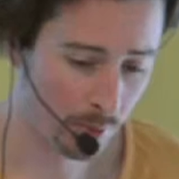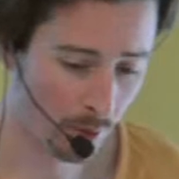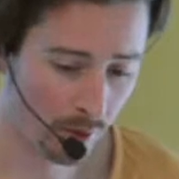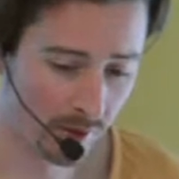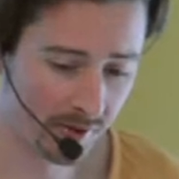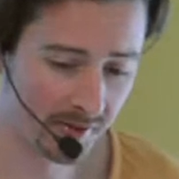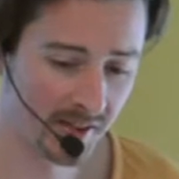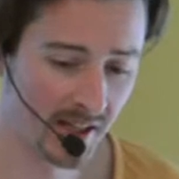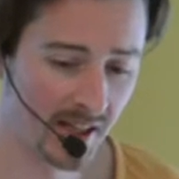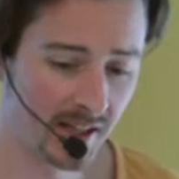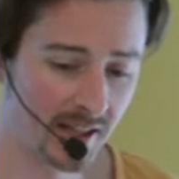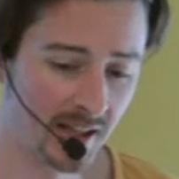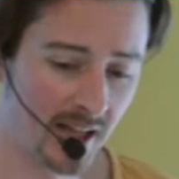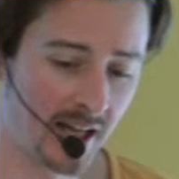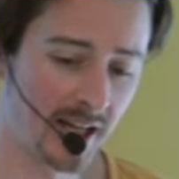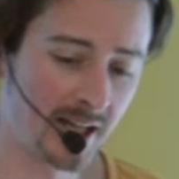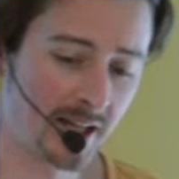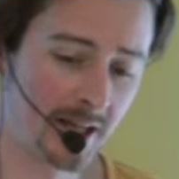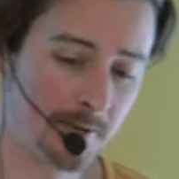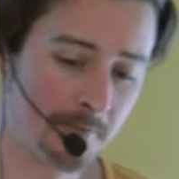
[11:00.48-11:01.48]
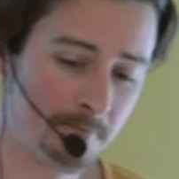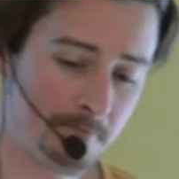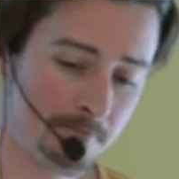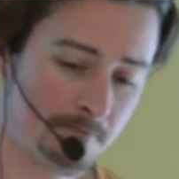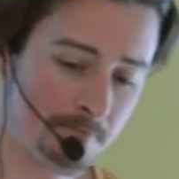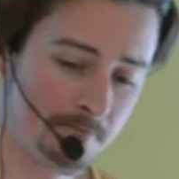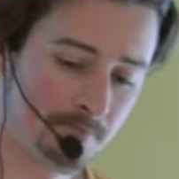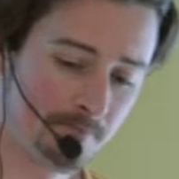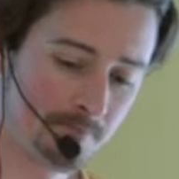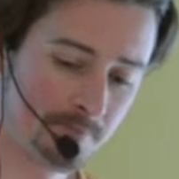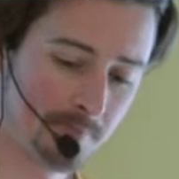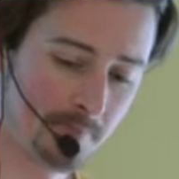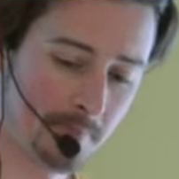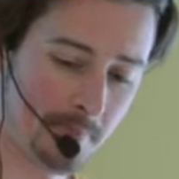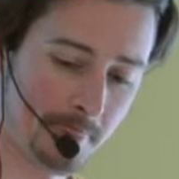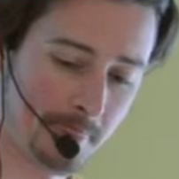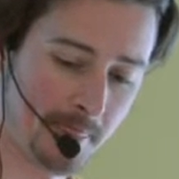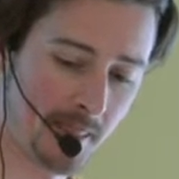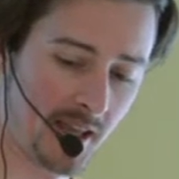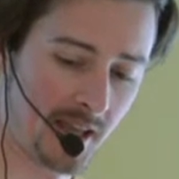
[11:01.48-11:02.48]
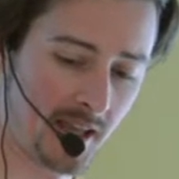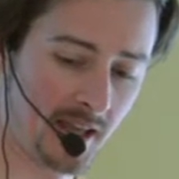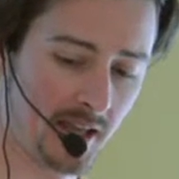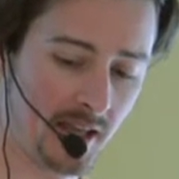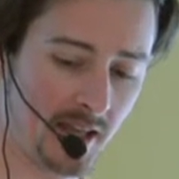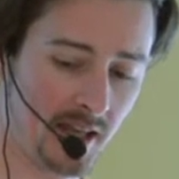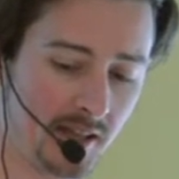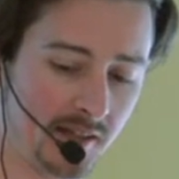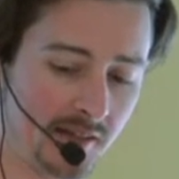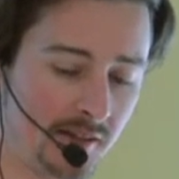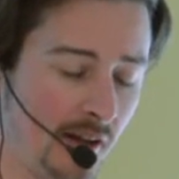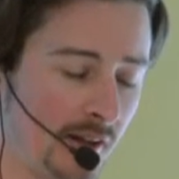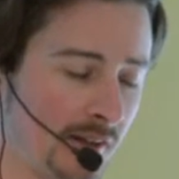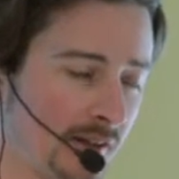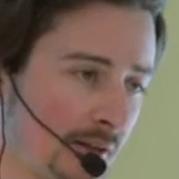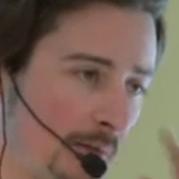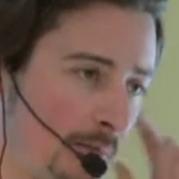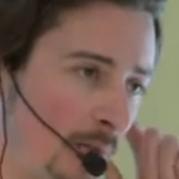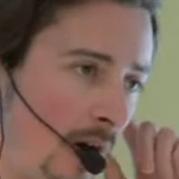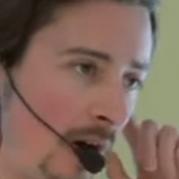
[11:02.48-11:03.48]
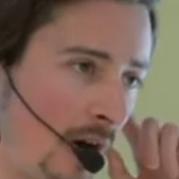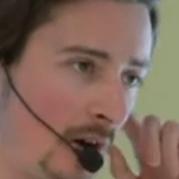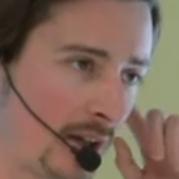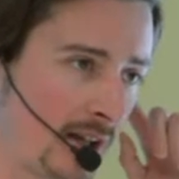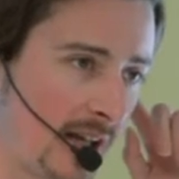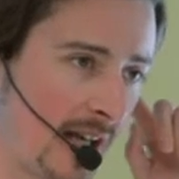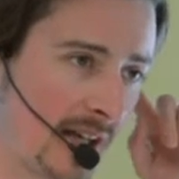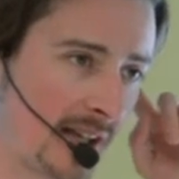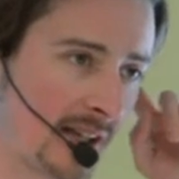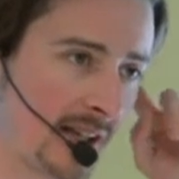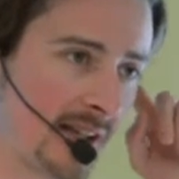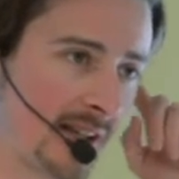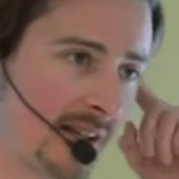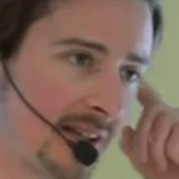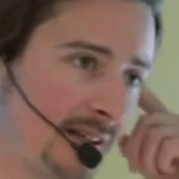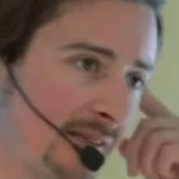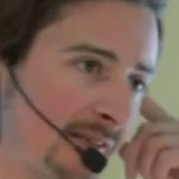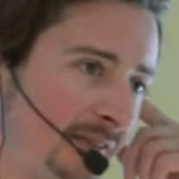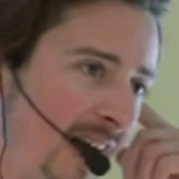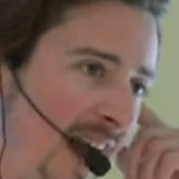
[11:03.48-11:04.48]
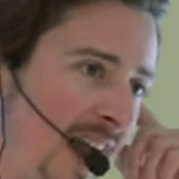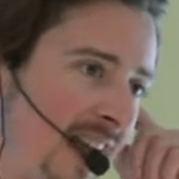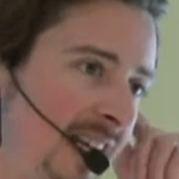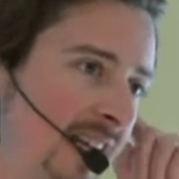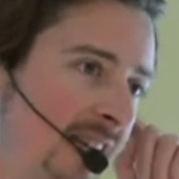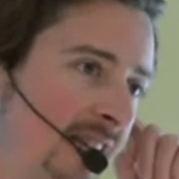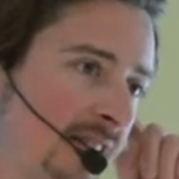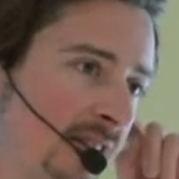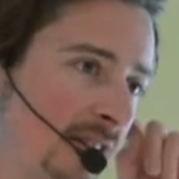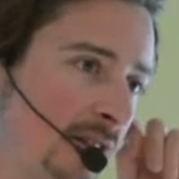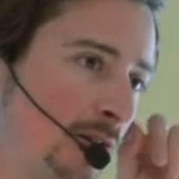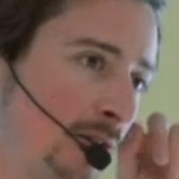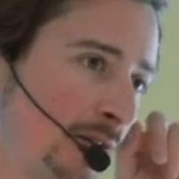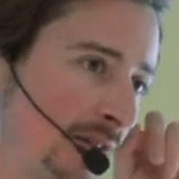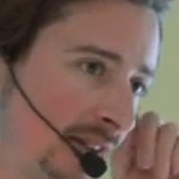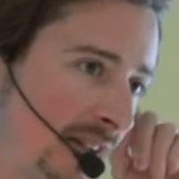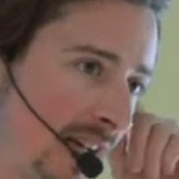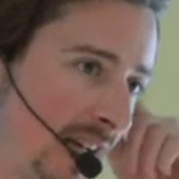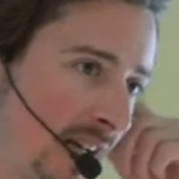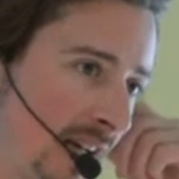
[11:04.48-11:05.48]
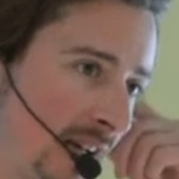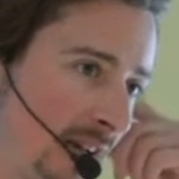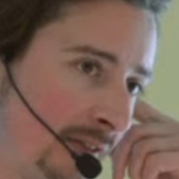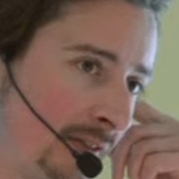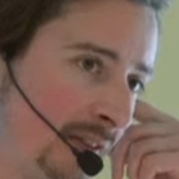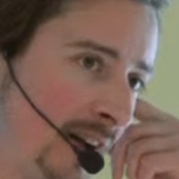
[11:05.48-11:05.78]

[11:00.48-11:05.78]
Proust said like it's not about like finding the new thing,